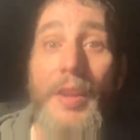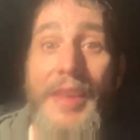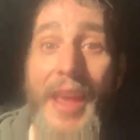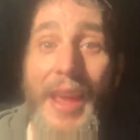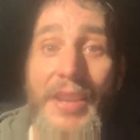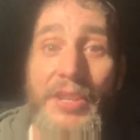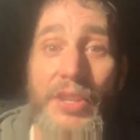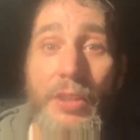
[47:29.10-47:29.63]

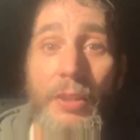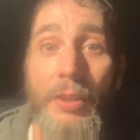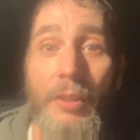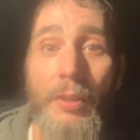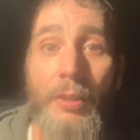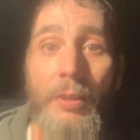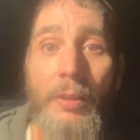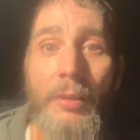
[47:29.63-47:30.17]
yes. Awesome.
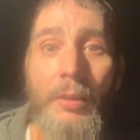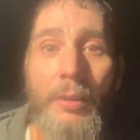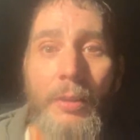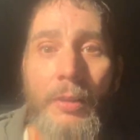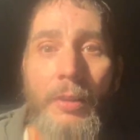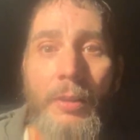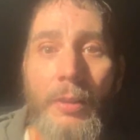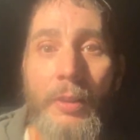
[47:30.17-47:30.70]

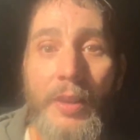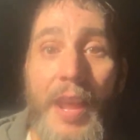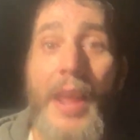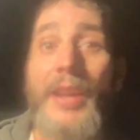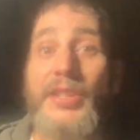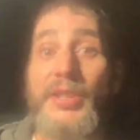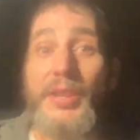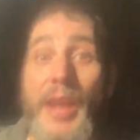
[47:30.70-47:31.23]

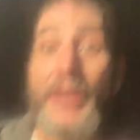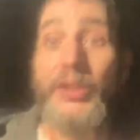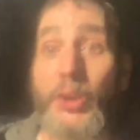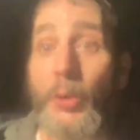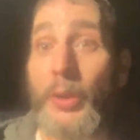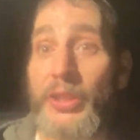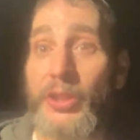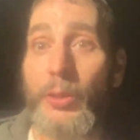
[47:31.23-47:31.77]
Yes, yes,
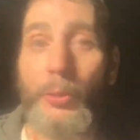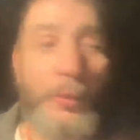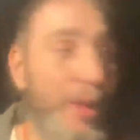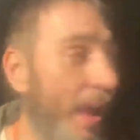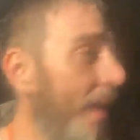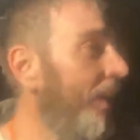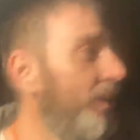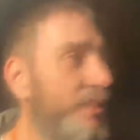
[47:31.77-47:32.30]
Crystal.
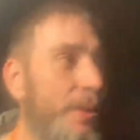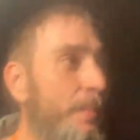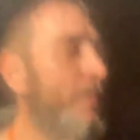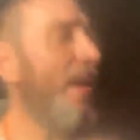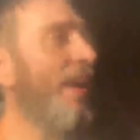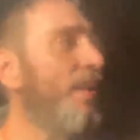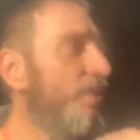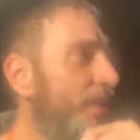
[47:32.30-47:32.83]
That it's
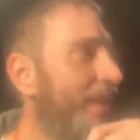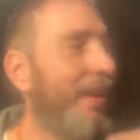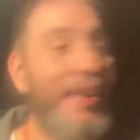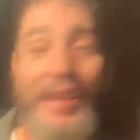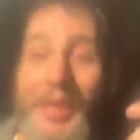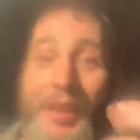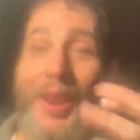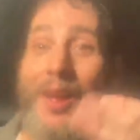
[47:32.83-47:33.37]

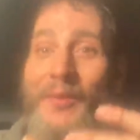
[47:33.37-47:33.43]
amazing, and he yeah.